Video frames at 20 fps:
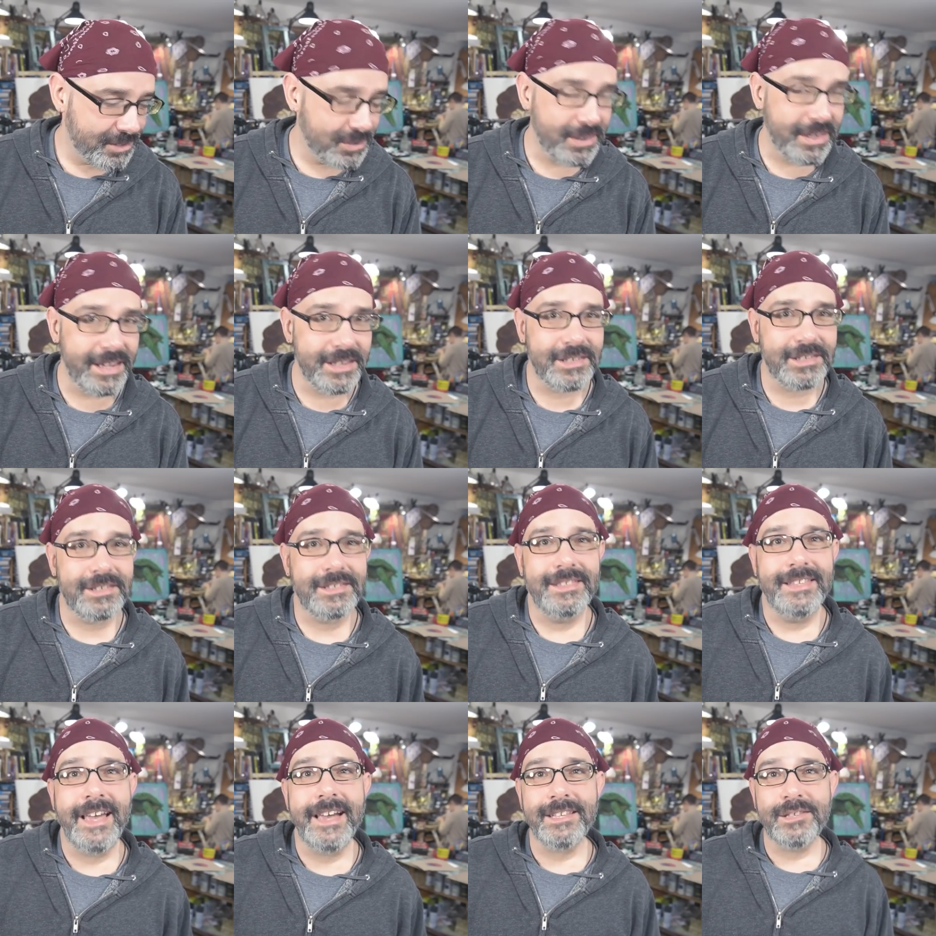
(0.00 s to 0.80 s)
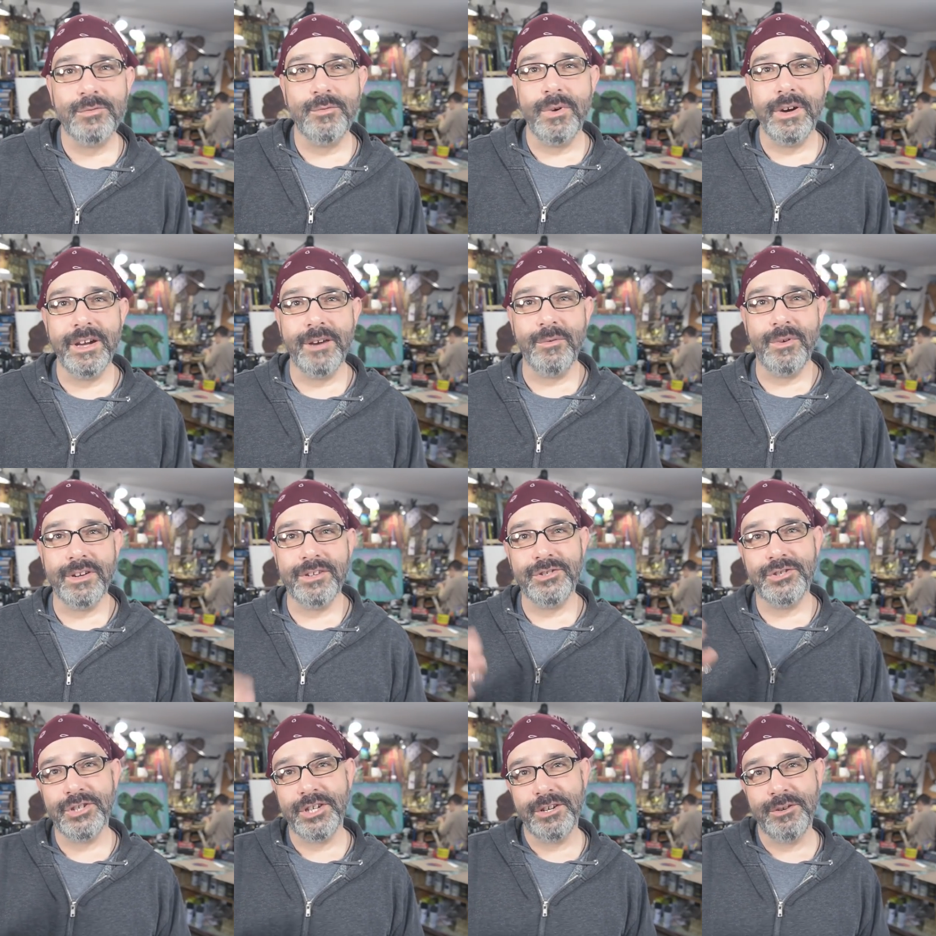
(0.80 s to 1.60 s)
So that's that's why I want
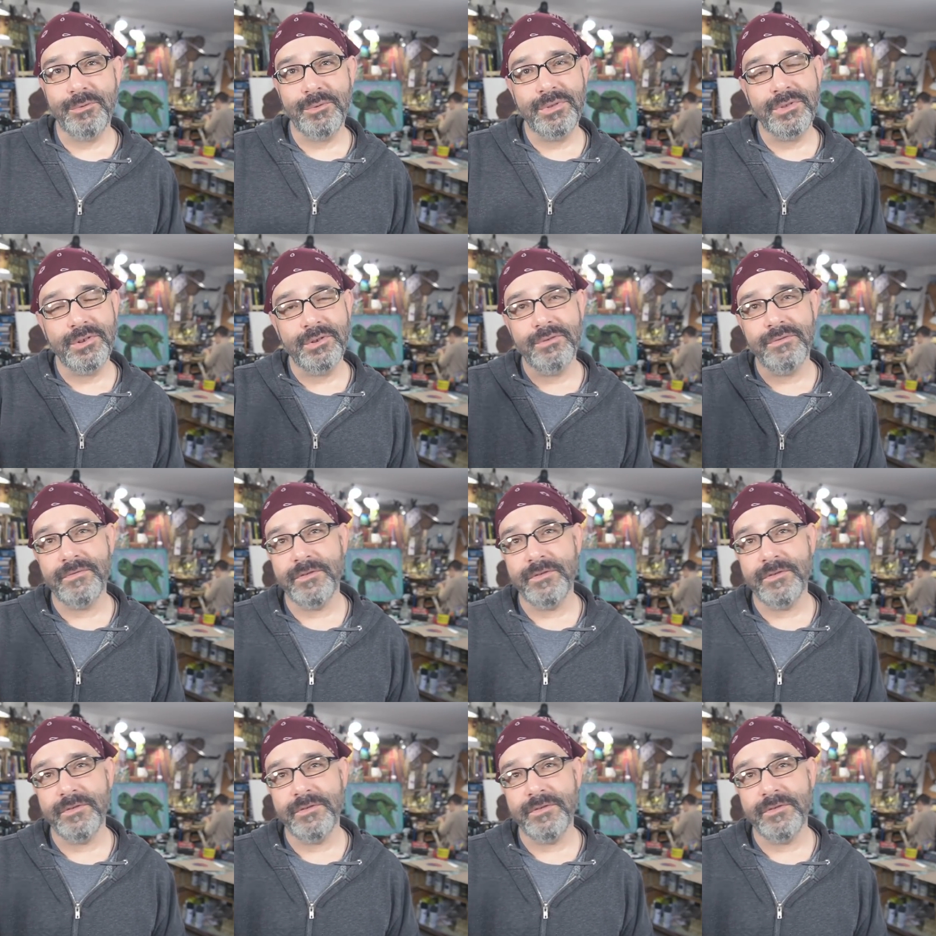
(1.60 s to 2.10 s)
to share it with you.